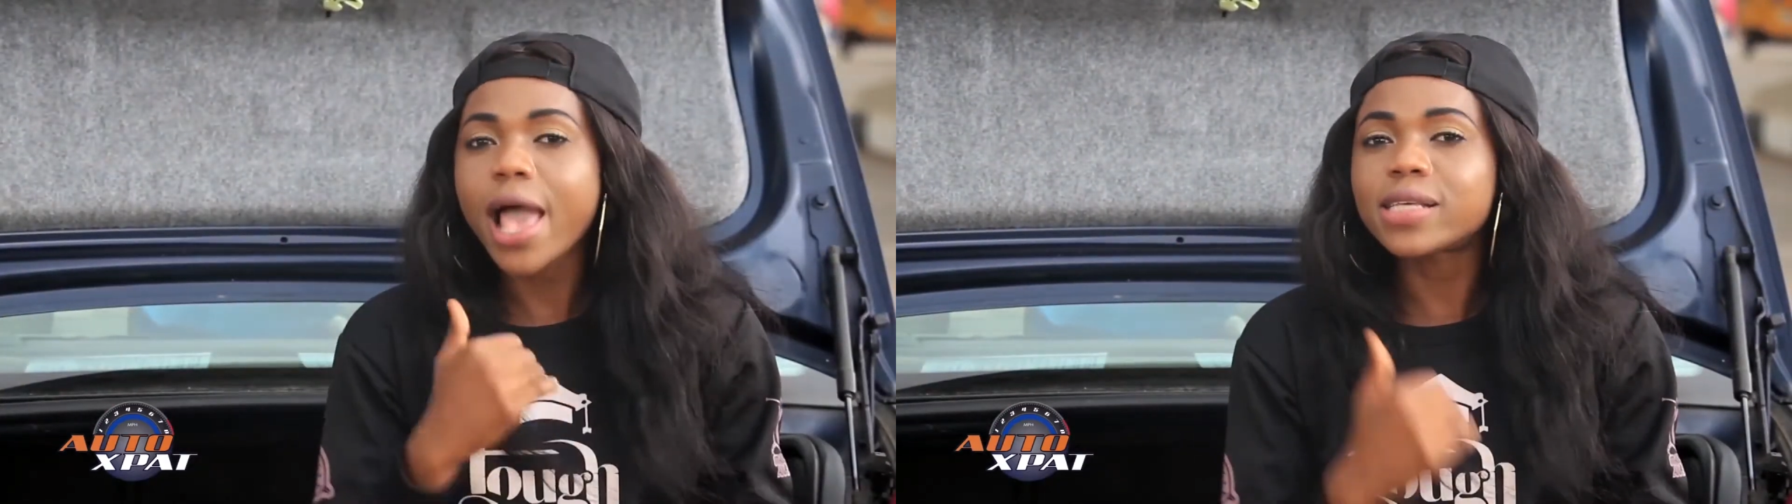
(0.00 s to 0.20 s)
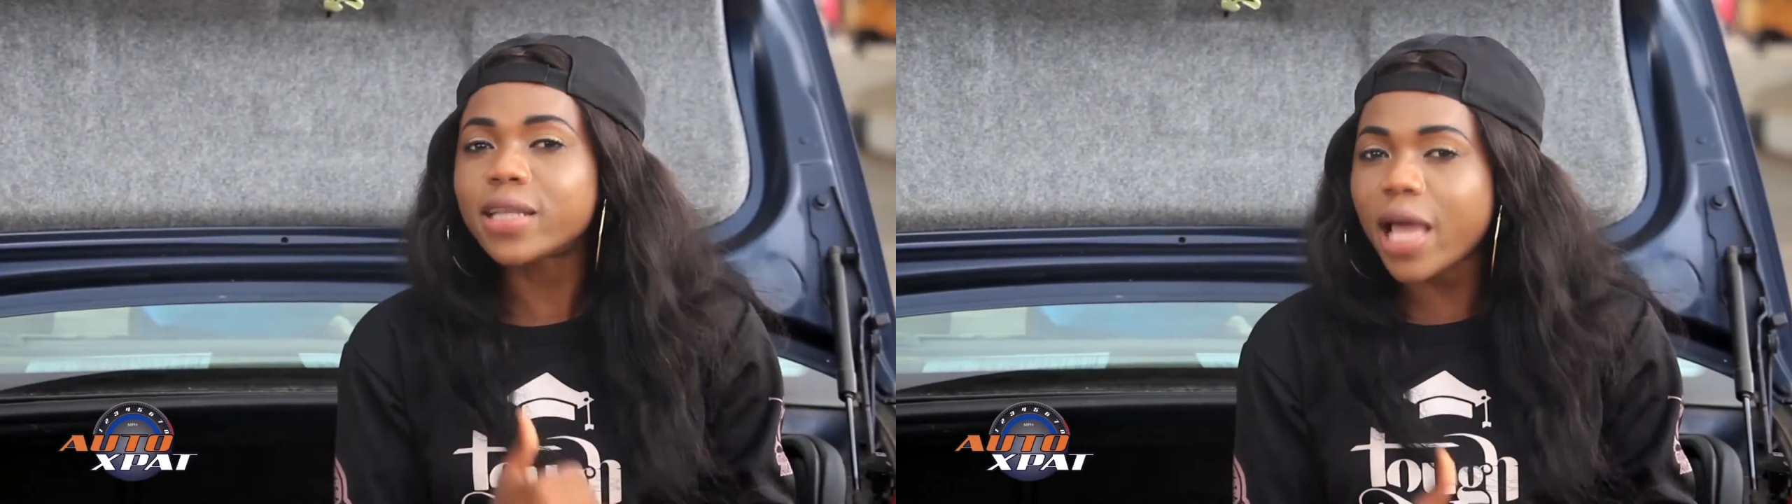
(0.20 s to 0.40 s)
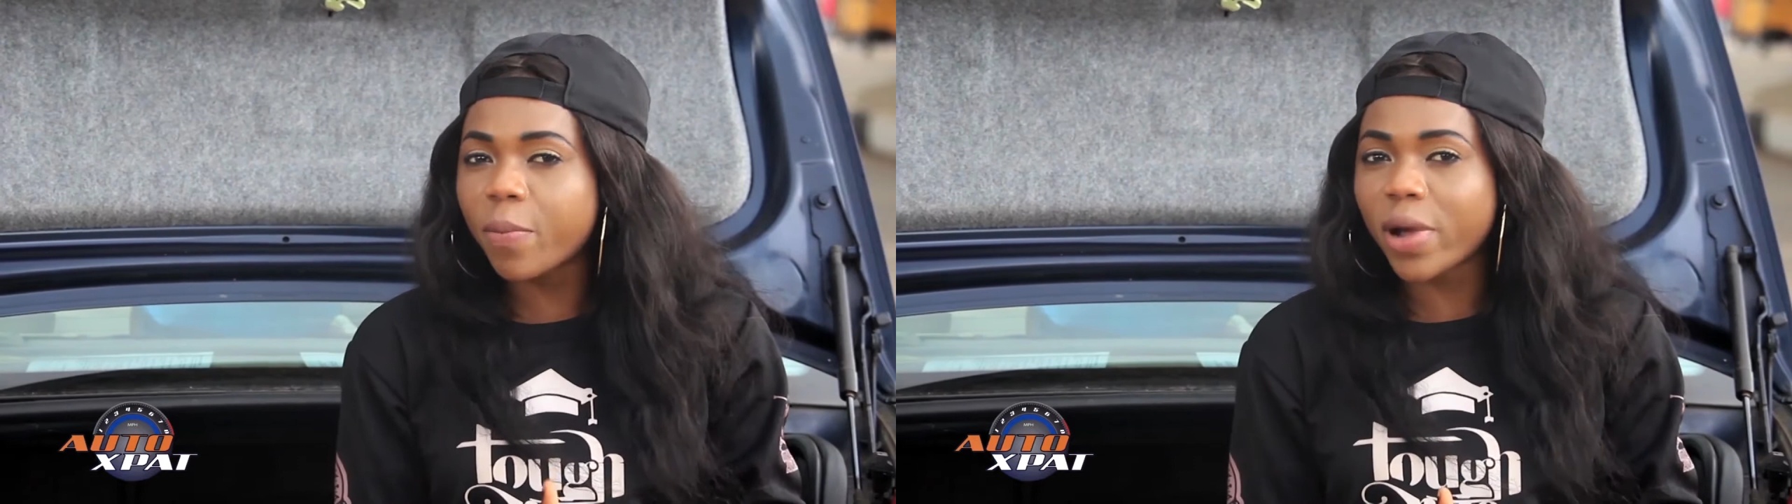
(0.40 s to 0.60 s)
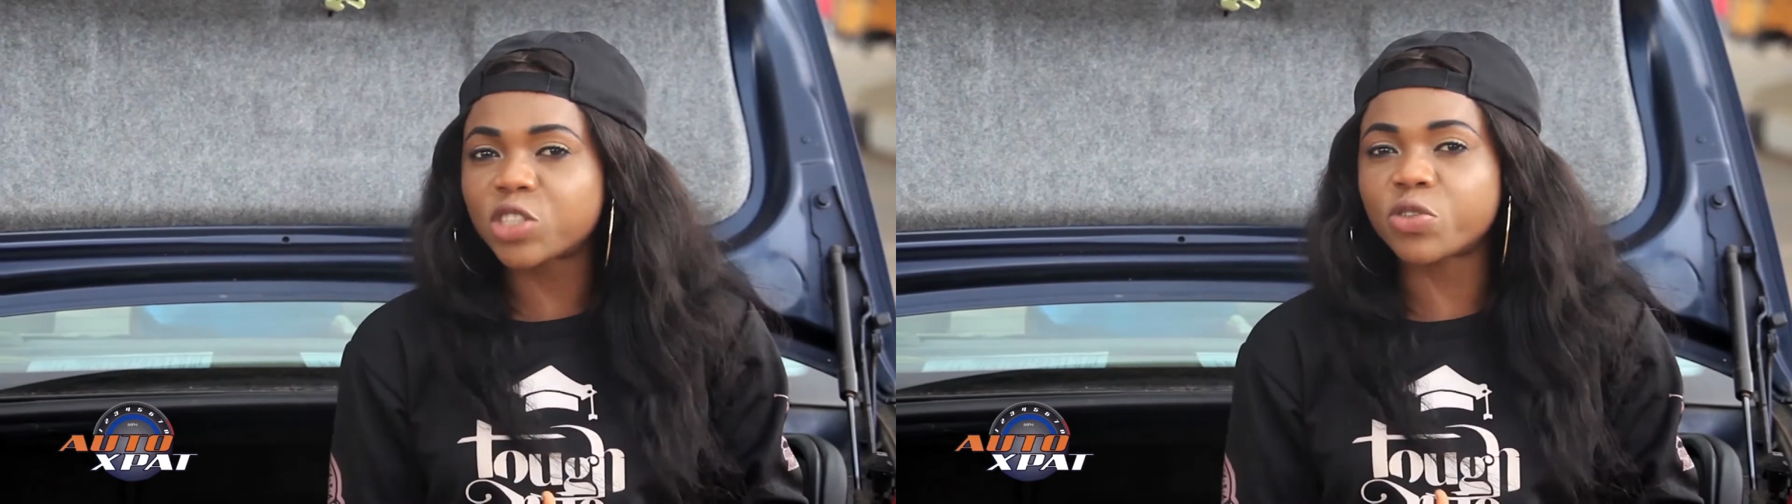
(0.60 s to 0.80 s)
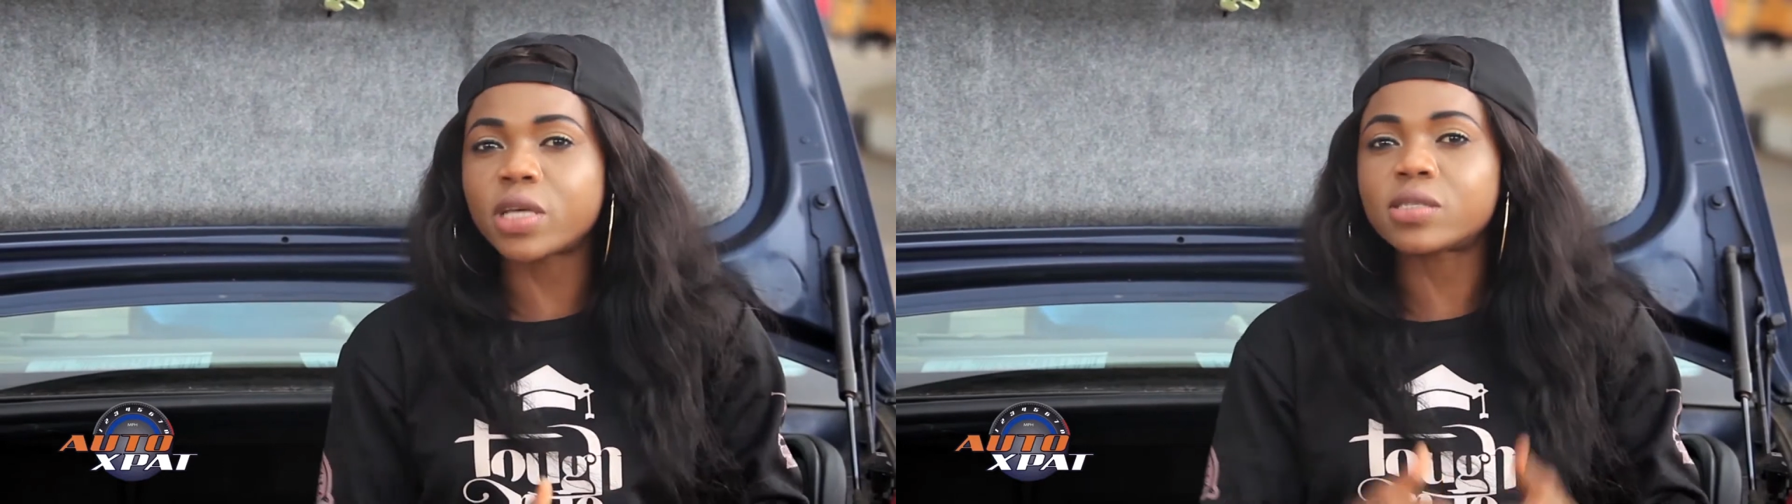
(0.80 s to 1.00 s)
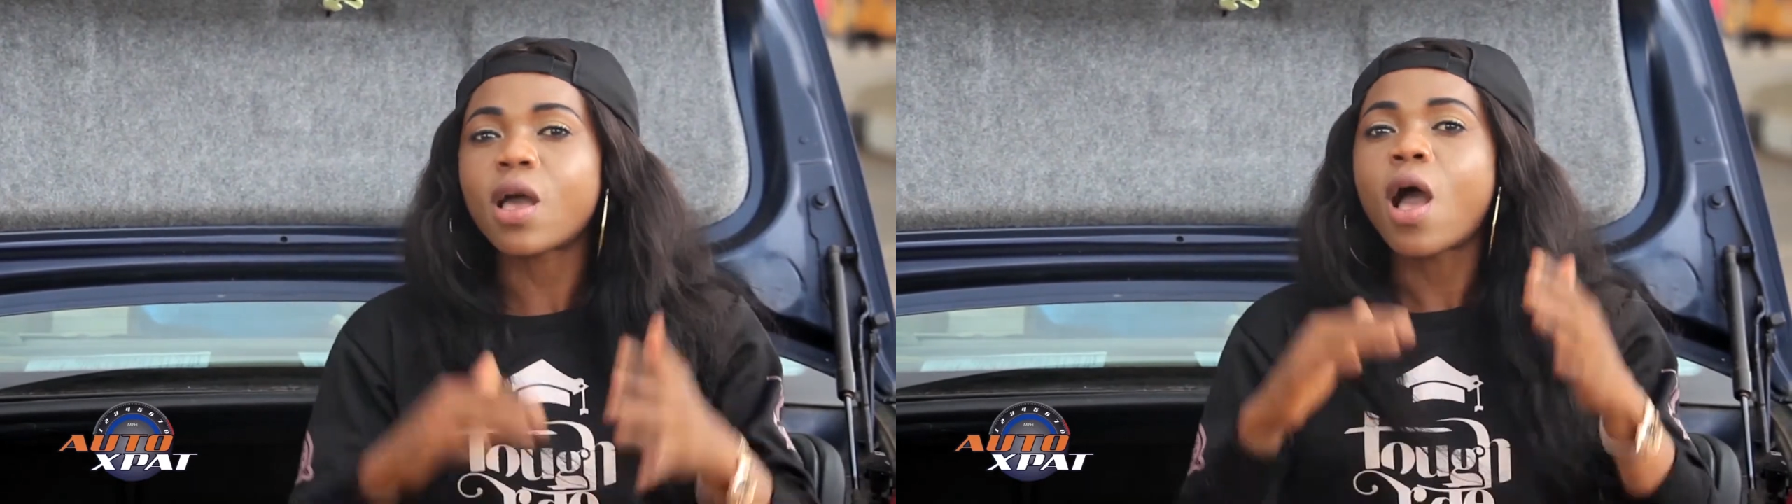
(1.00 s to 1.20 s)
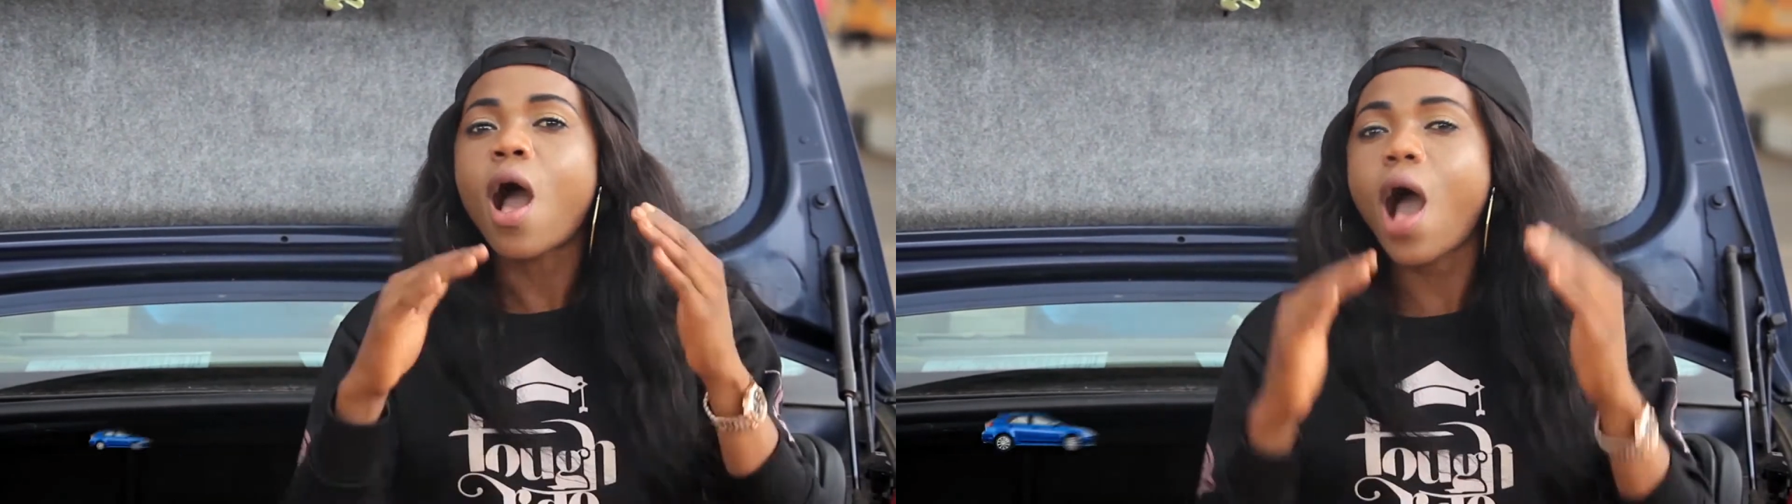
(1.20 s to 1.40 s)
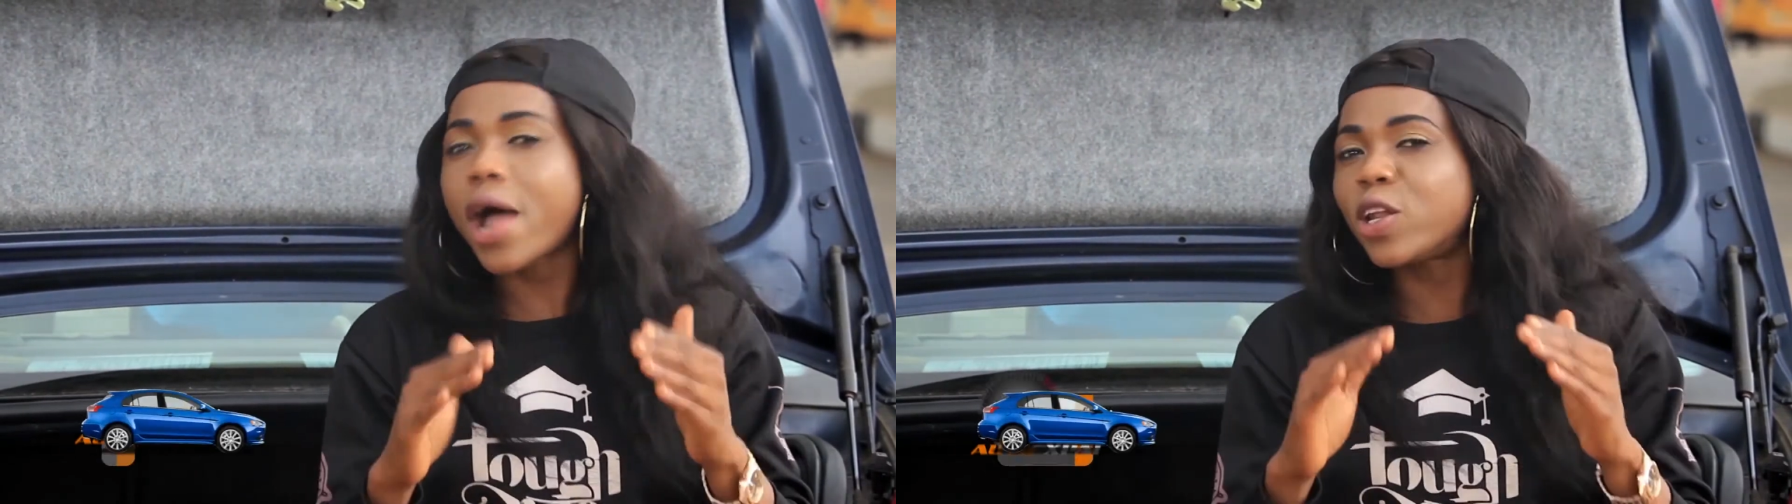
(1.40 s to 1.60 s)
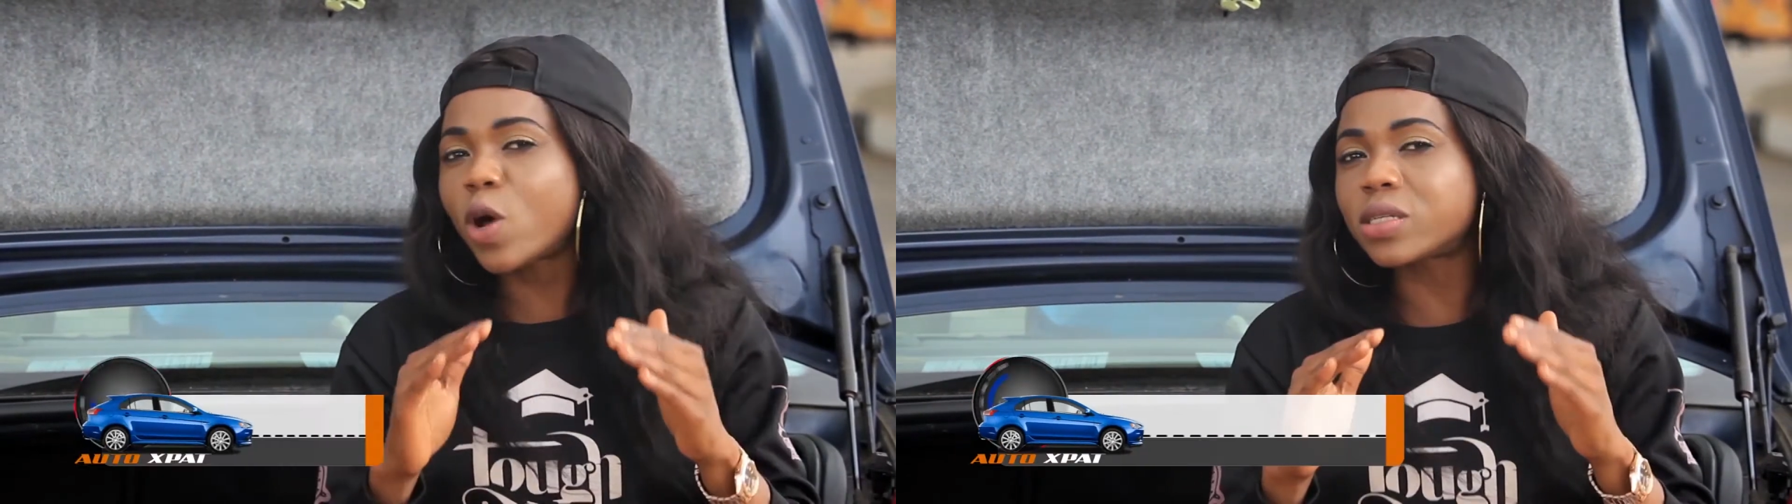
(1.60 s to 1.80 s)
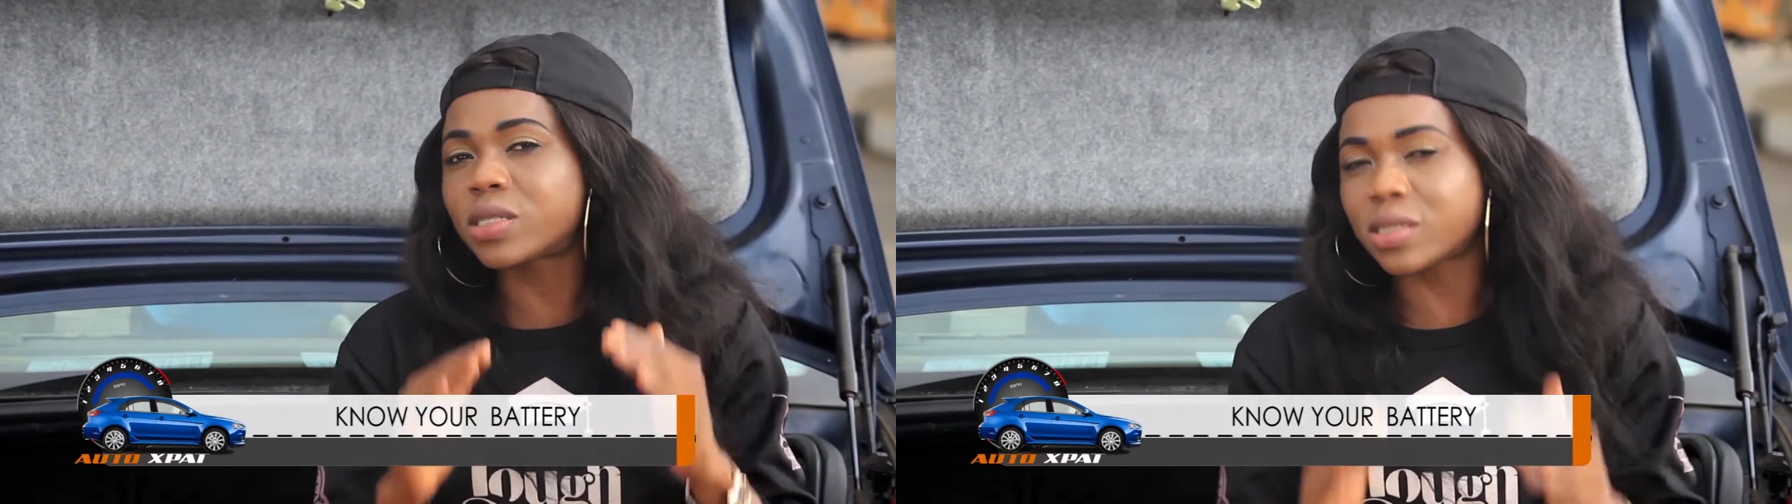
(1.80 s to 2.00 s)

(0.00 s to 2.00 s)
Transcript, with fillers: SLI batteries are not